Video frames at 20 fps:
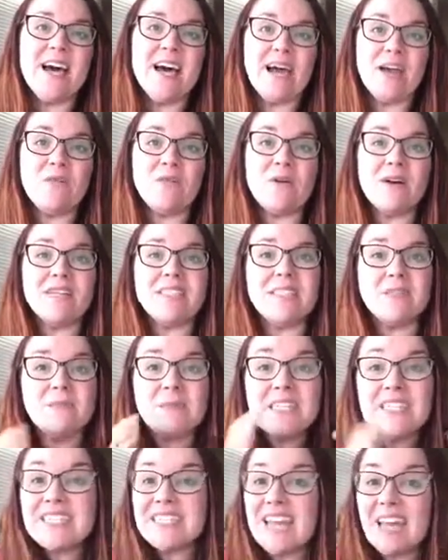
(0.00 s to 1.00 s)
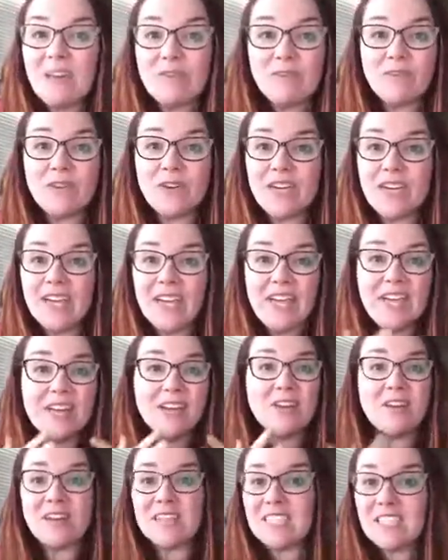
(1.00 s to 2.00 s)
I want to be debt-free and
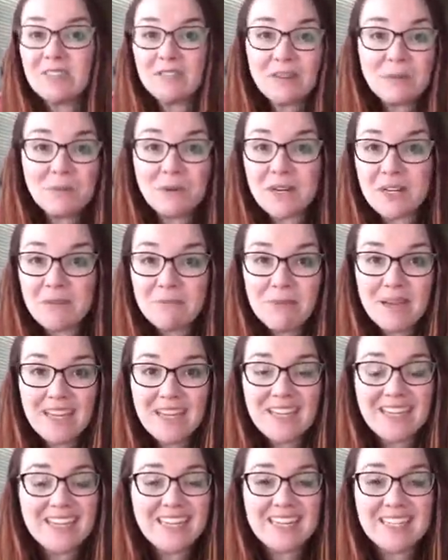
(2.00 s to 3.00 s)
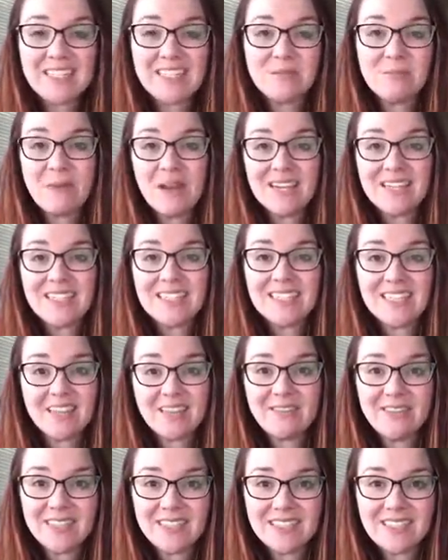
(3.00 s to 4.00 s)
aggressively putting money into my
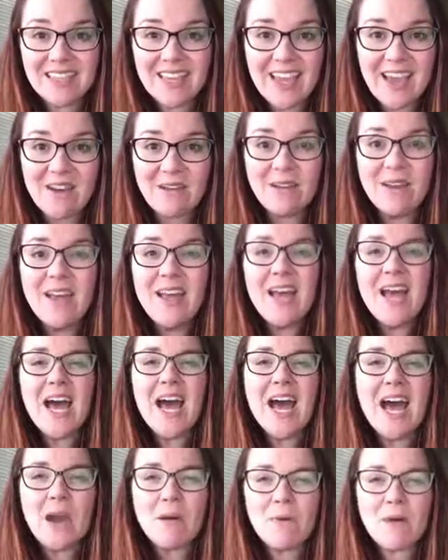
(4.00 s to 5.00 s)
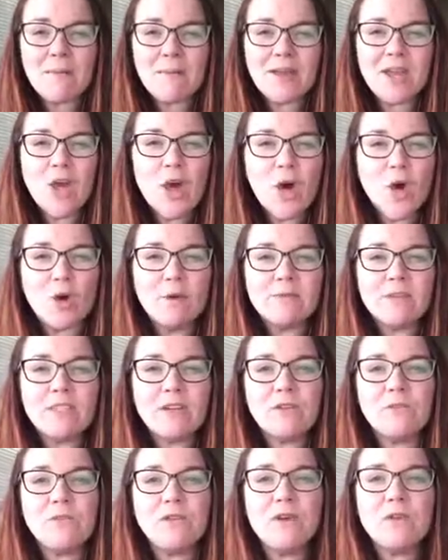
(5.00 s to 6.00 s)
savings account. I want my home
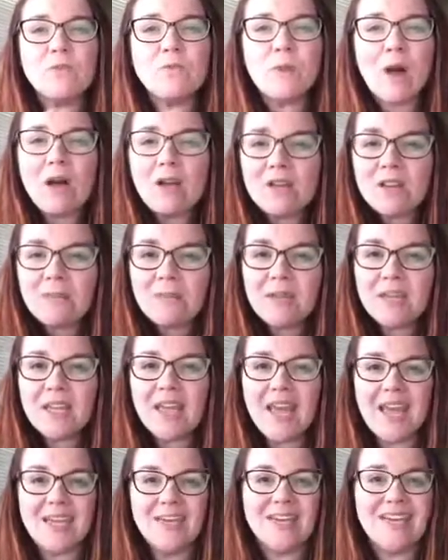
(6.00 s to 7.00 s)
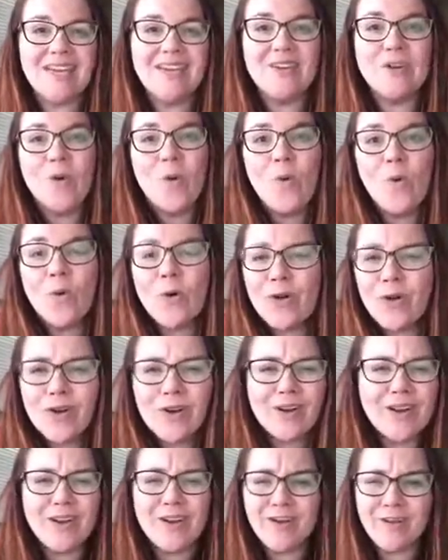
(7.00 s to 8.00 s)
to feel welcoming and in
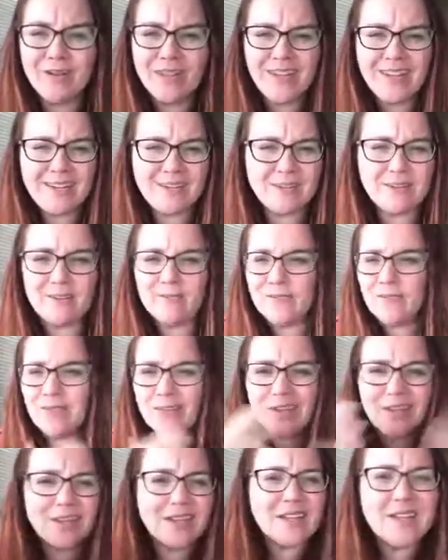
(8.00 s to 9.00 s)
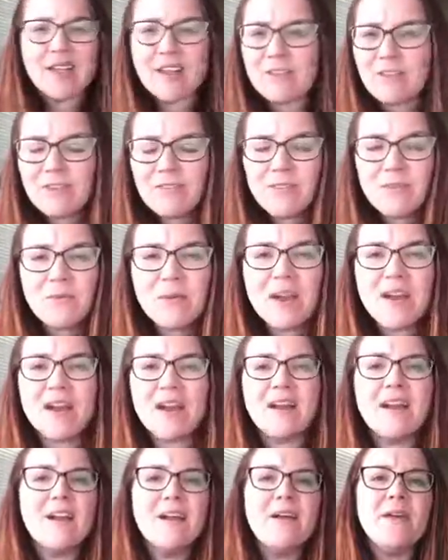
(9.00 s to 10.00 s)
order, like there's not clutter
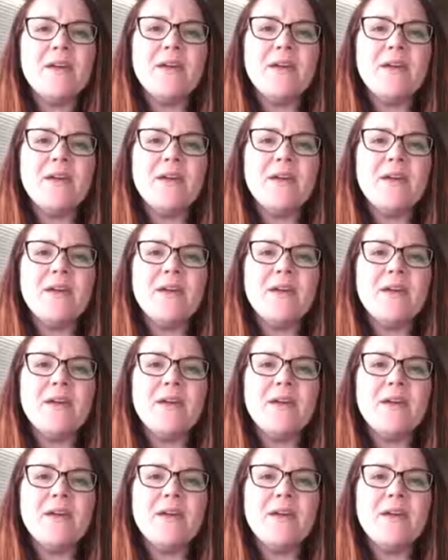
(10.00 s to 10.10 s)
everywhere.